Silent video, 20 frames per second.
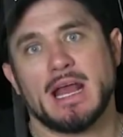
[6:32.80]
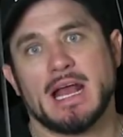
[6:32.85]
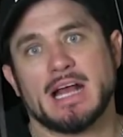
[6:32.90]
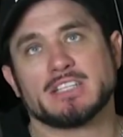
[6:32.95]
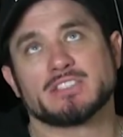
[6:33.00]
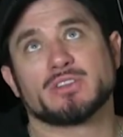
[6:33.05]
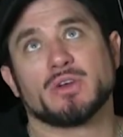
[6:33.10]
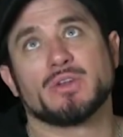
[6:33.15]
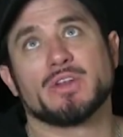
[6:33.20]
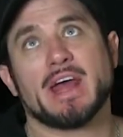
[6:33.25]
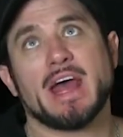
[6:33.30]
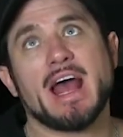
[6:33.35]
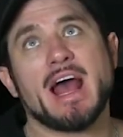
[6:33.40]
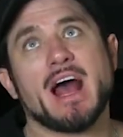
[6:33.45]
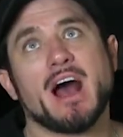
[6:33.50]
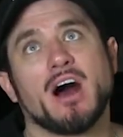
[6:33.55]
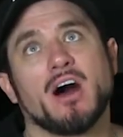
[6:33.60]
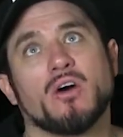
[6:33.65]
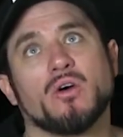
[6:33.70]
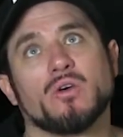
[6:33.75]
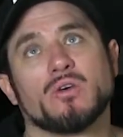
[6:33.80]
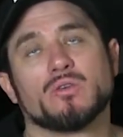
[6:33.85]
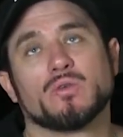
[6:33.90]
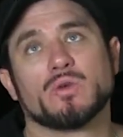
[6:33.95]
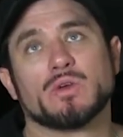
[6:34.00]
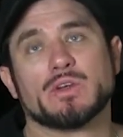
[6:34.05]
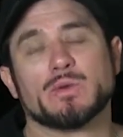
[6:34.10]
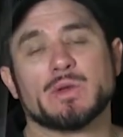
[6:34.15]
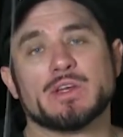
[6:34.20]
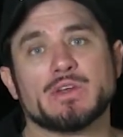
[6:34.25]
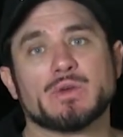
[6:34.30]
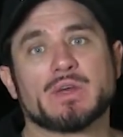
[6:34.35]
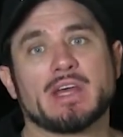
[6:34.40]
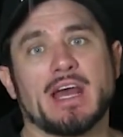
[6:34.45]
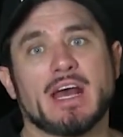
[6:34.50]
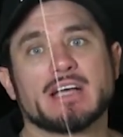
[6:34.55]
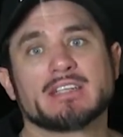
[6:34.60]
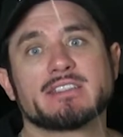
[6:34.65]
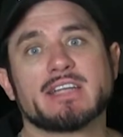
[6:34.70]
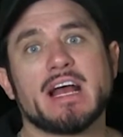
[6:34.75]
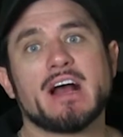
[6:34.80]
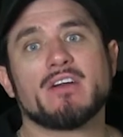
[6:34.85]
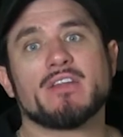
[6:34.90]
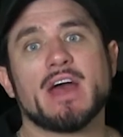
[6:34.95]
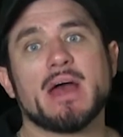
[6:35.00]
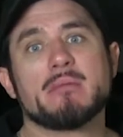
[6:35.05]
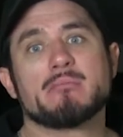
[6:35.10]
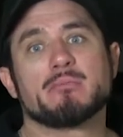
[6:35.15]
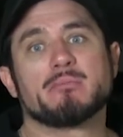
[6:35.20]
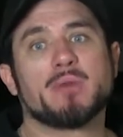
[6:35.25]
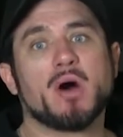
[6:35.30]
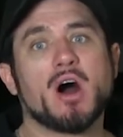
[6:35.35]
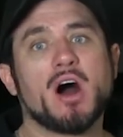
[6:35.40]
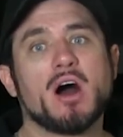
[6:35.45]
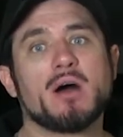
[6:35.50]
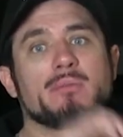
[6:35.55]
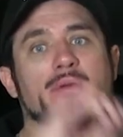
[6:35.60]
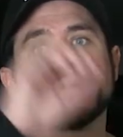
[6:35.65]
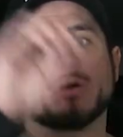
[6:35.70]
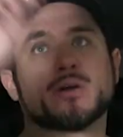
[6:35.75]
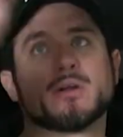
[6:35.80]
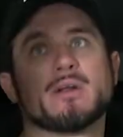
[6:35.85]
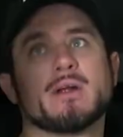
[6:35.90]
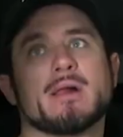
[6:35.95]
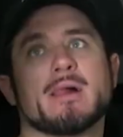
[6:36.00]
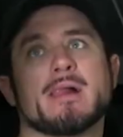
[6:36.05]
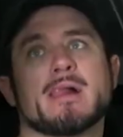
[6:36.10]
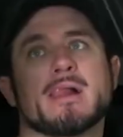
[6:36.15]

and so now, when you cast out, that bobber,